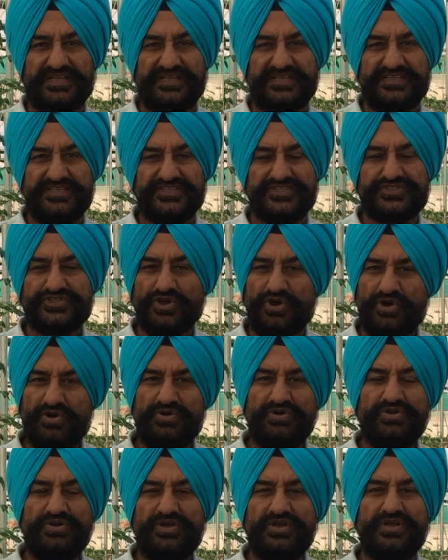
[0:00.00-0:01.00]

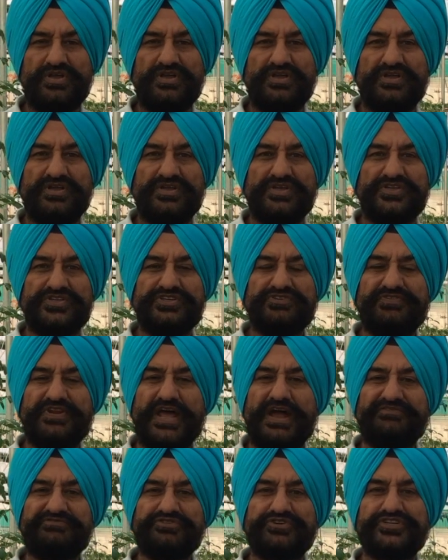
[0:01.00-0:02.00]
So, you will
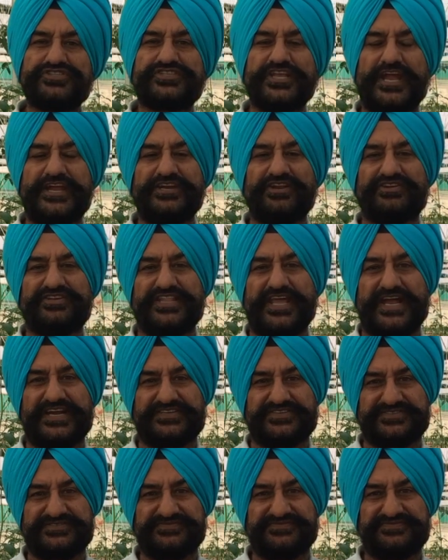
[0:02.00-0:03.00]
have to decide on
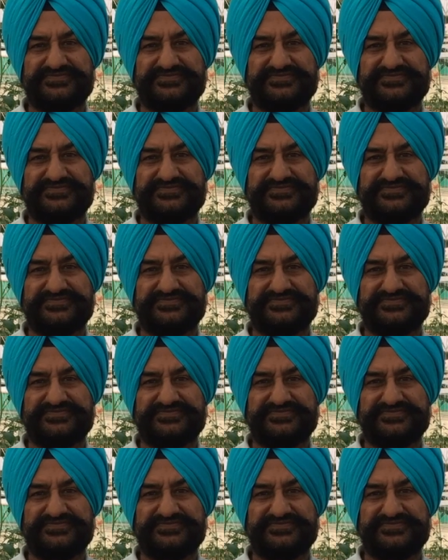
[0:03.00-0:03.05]
that.